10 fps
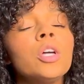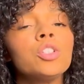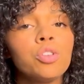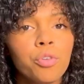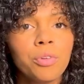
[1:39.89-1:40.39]

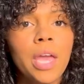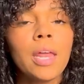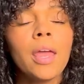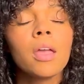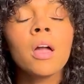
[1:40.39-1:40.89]
to create
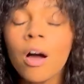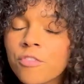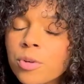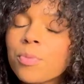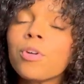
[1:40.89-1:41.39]
a
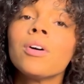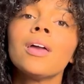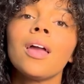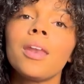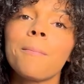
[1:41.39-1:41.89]
comfortable
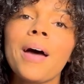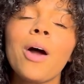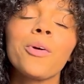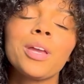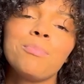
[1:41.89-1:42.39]
and
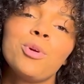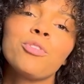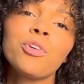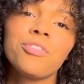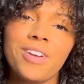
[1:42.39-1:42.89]
empowering and
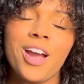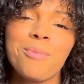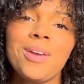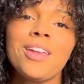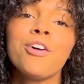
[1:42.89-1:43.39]
beautiful
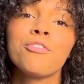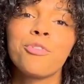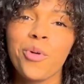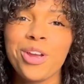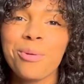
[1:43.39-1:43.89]
environment
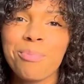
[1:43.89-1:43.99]
for your